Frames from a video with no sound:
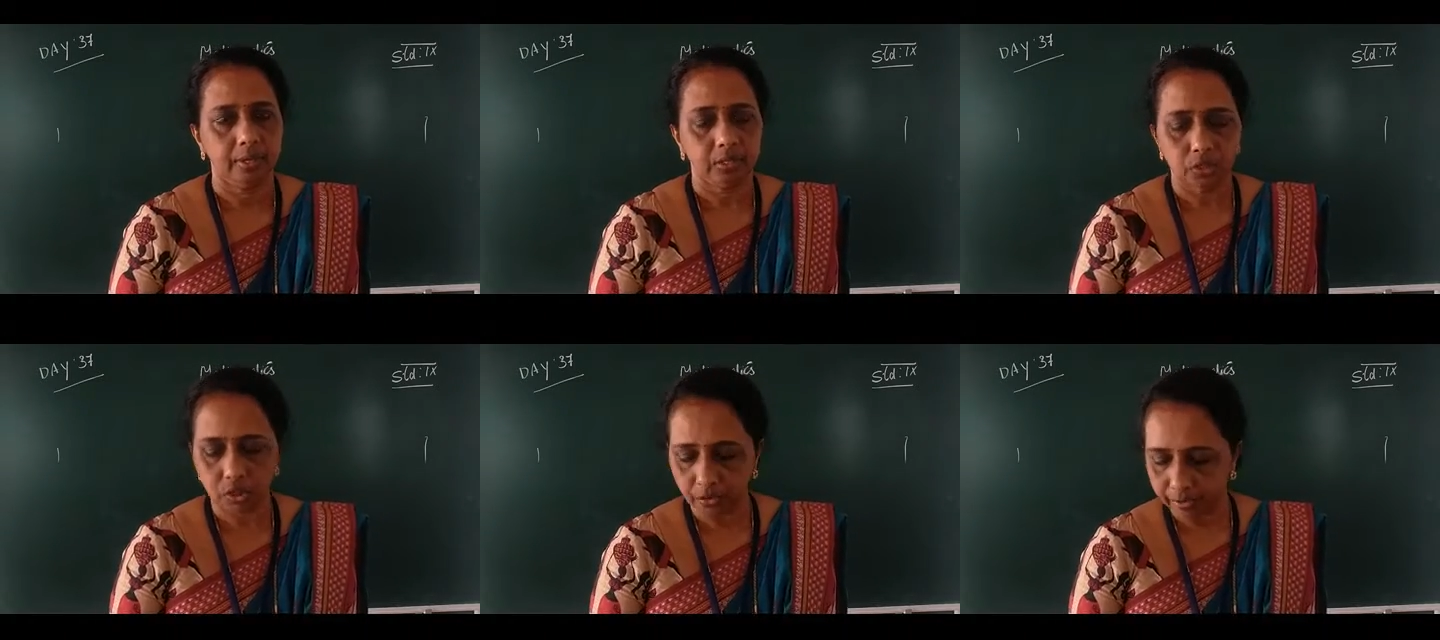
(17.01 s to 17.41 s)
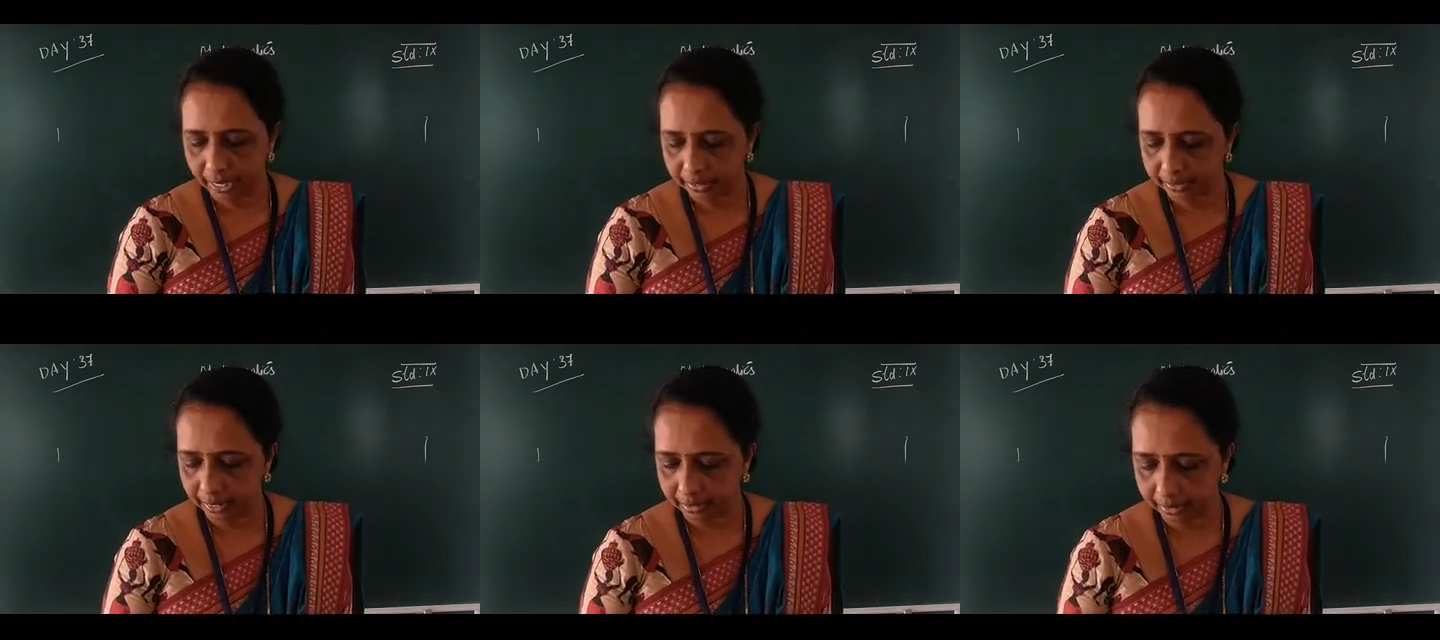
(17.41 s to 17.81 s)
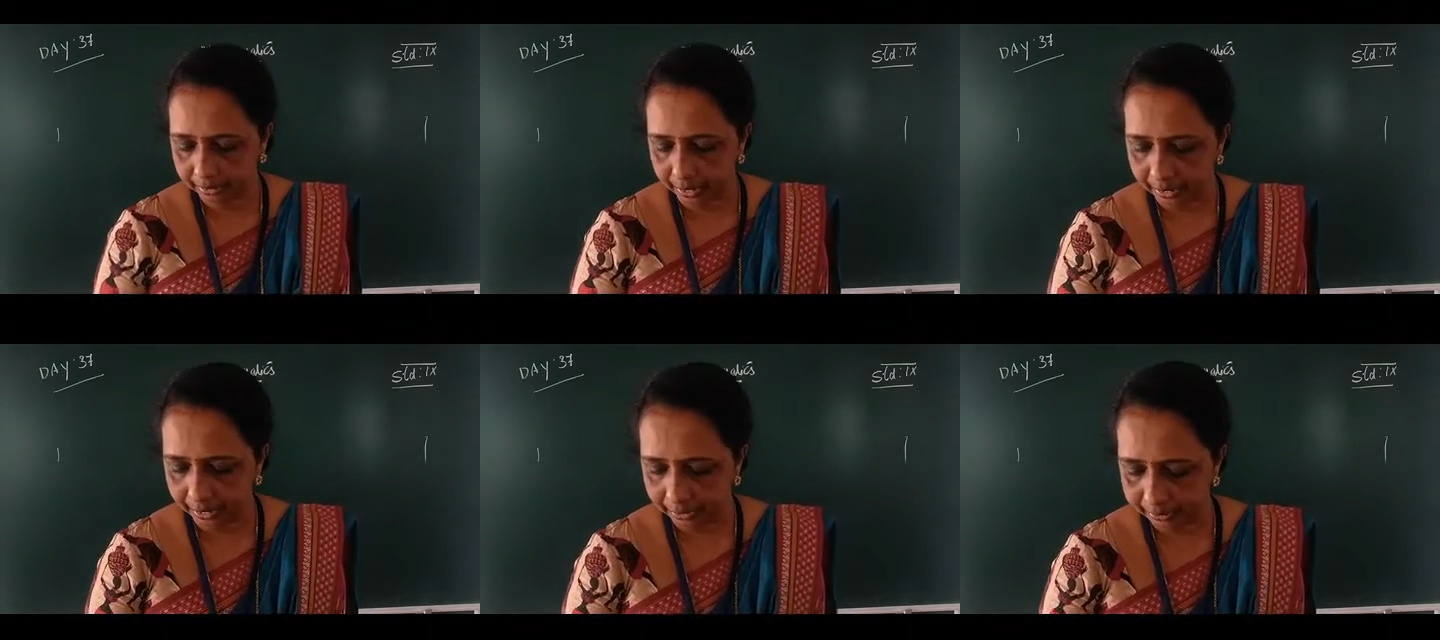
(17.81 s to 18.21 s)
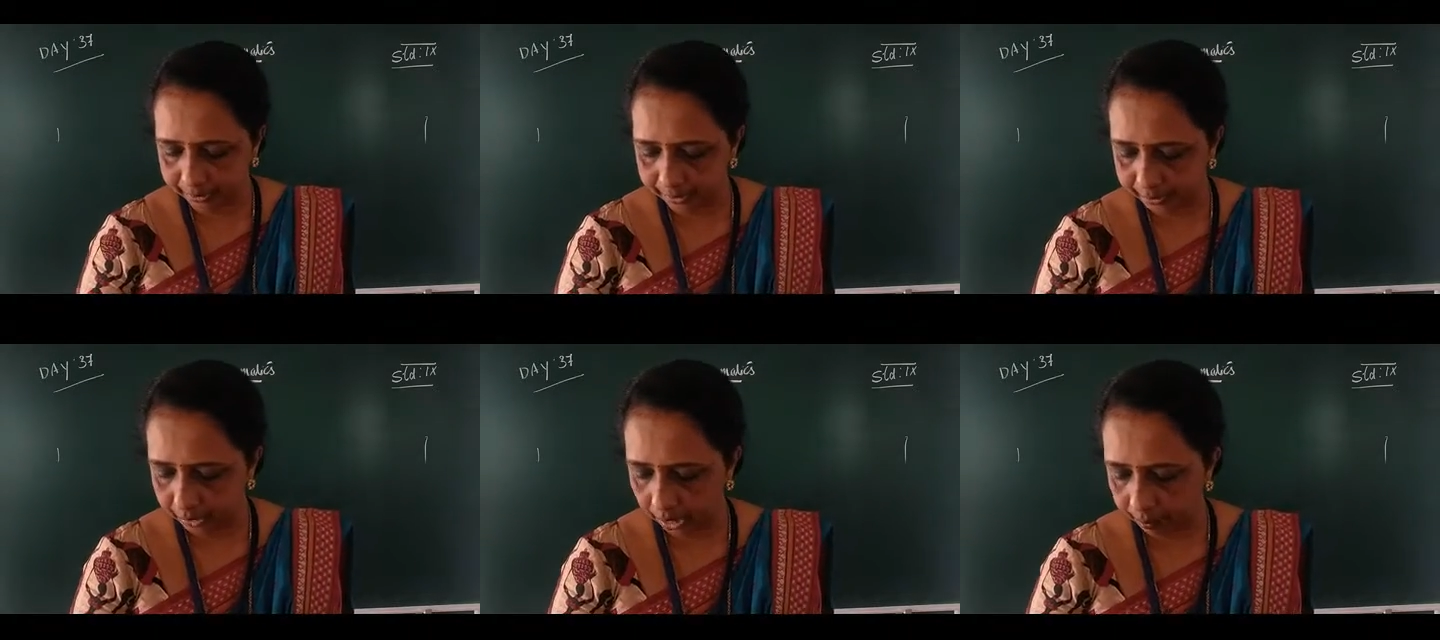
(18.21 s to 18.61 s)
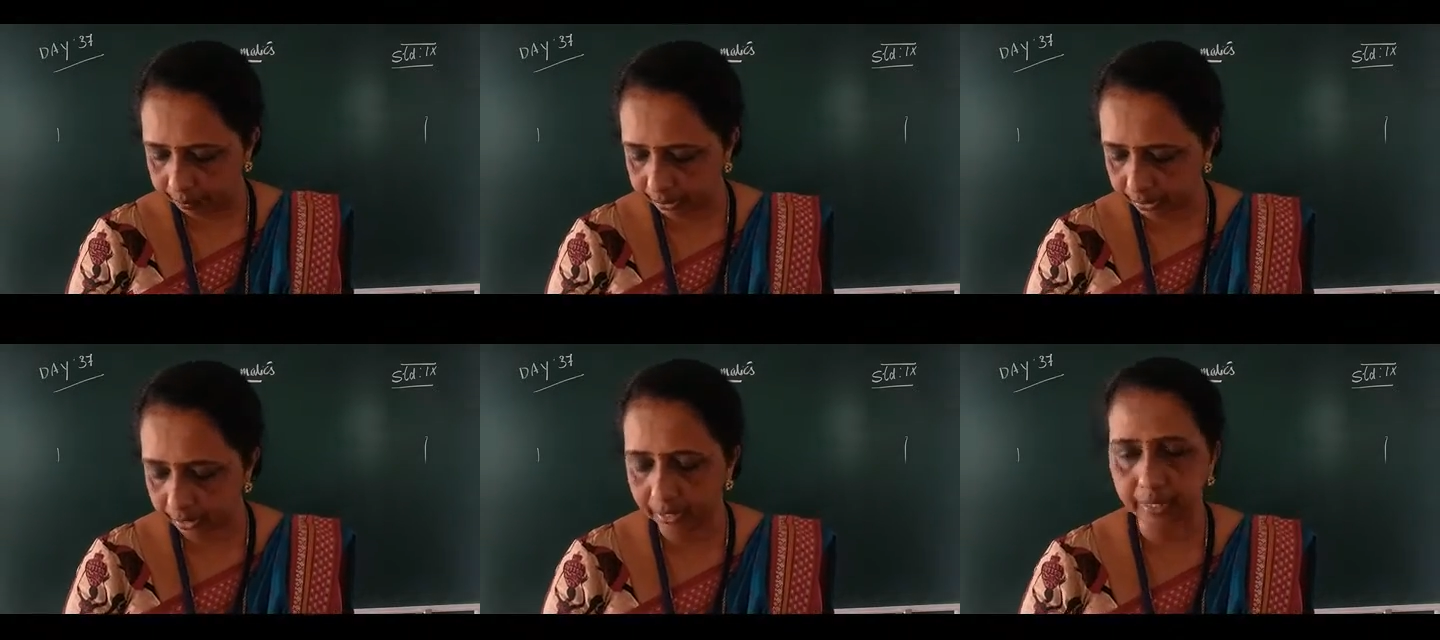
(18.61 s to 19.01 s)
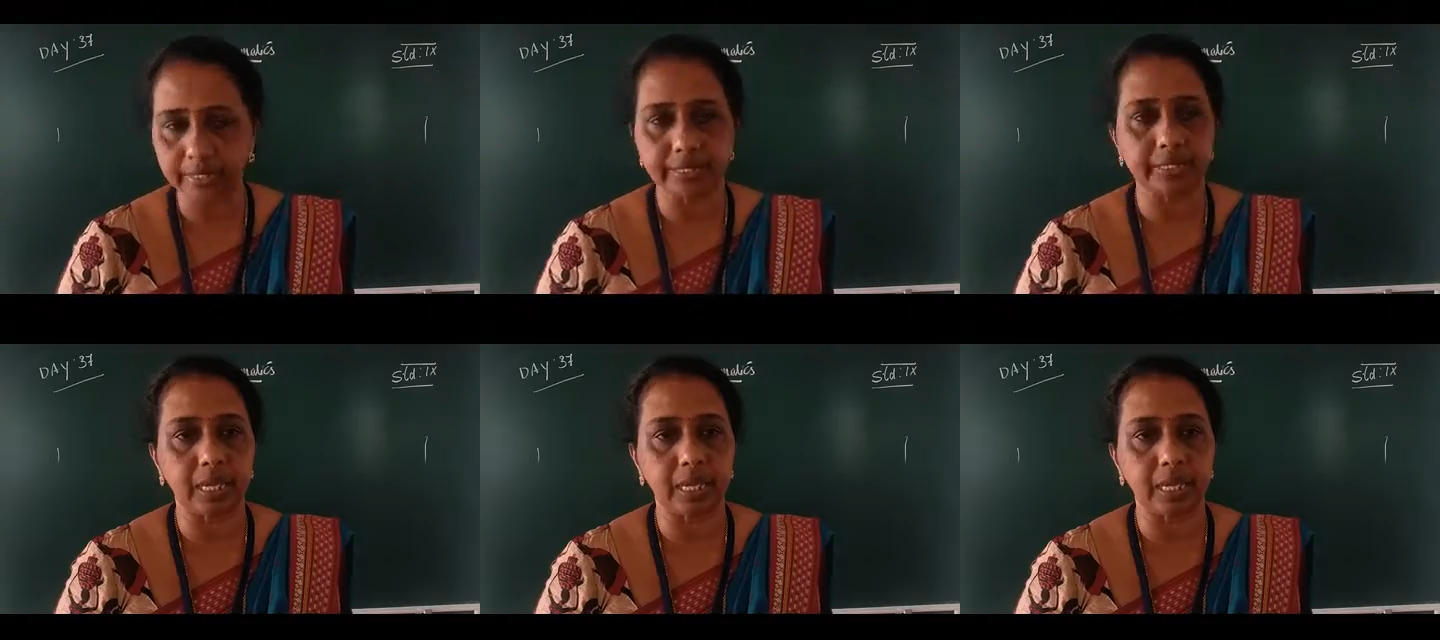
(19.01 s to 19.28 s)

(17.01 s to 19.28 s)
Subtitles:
So we are taking the next chapter,